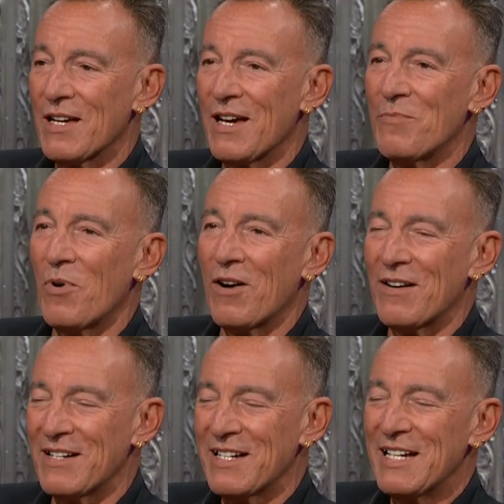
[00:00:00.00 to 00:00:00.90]
I bought,
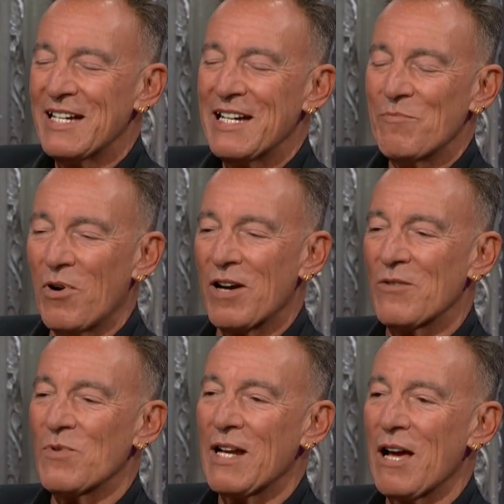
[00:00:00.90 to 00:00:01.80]
I bought
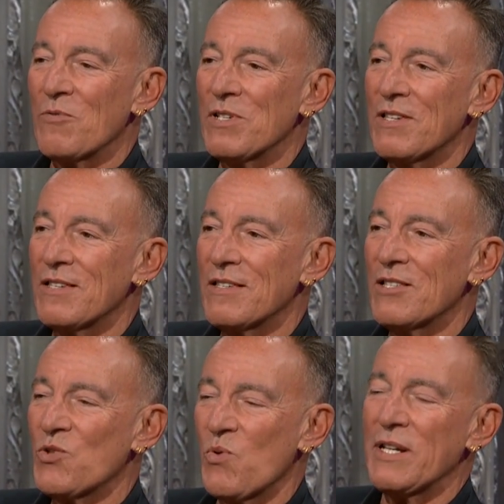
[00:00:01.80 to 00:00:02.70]
it when I was
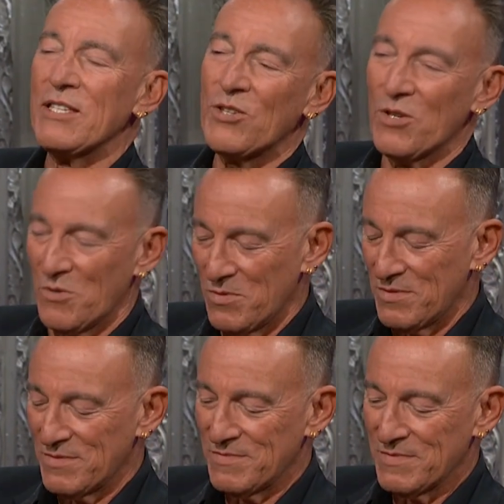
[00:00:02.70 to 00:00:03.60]
22,
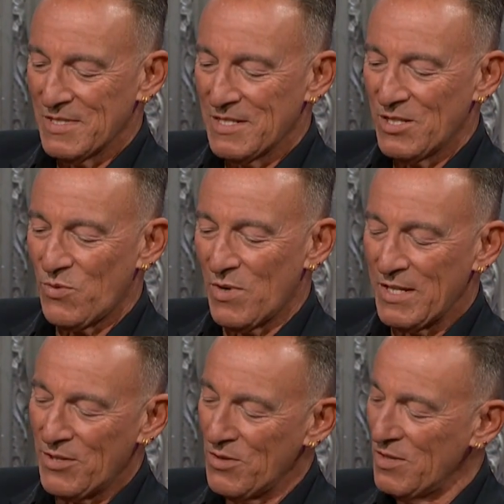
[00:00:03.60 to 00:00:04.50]

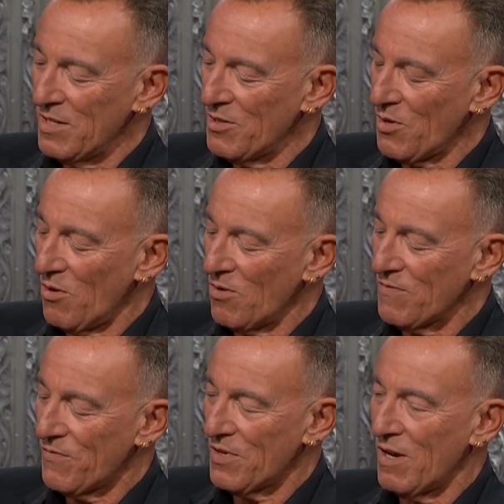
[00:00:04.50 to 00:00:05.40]
22 years
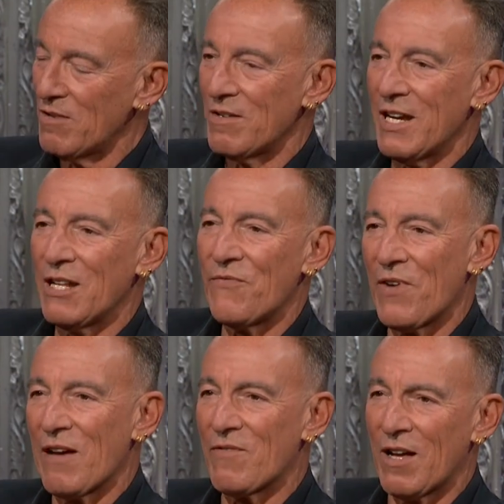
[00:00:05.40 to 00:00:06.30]
old for
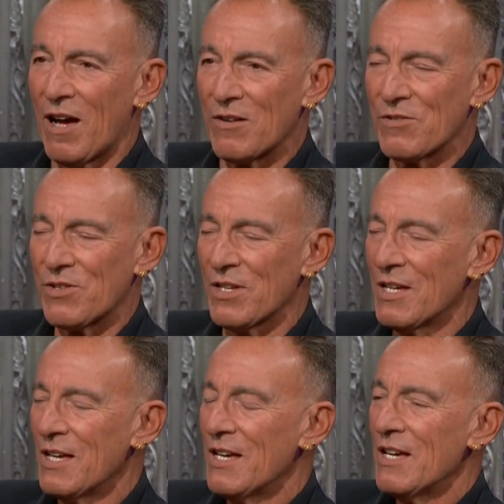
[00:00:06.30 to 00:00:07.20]
$185
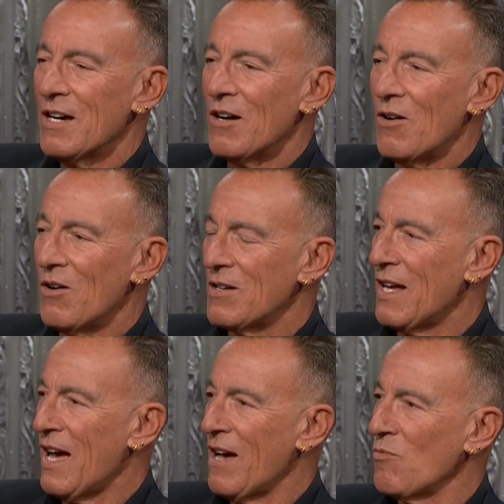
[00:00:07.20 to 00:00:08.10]
on
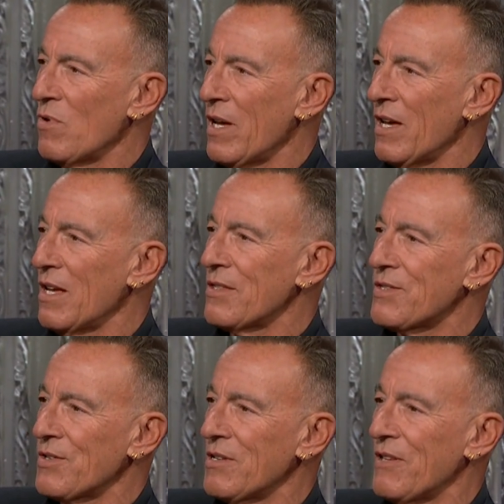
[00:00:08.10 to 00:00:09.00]
Highway
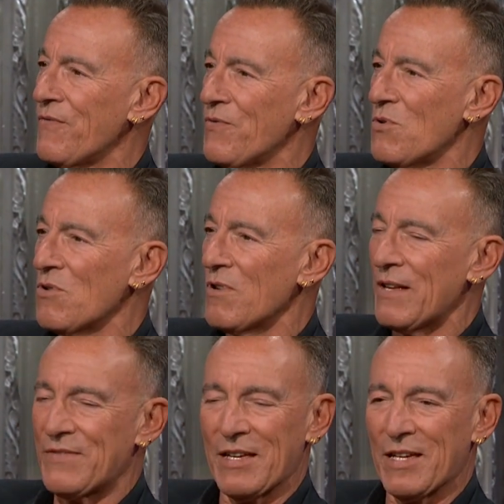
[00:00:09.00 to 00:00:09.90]
34,
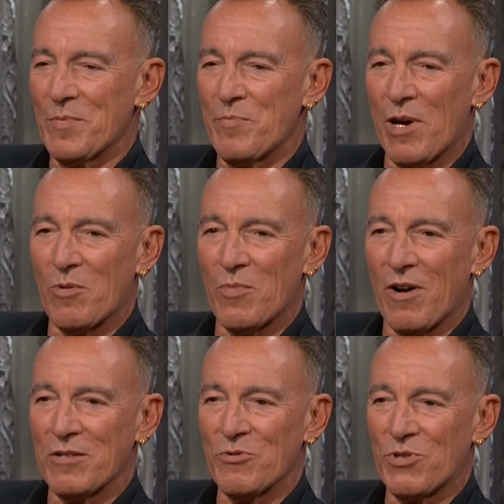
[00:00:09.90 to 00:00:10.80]
I think, in
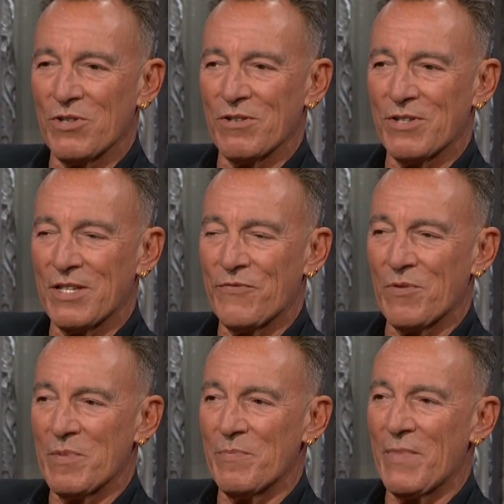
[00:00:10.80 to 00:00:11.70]
Belmar, New Jersey,
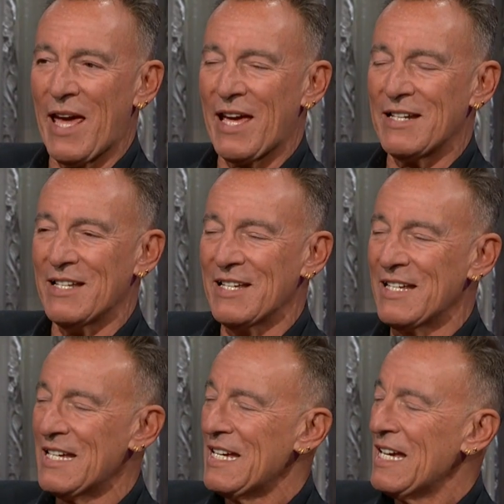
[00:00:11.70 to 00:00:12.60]
from a man.
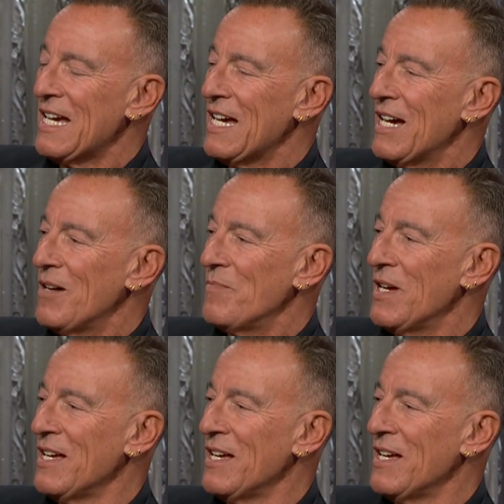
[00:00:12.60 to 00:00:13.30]
A man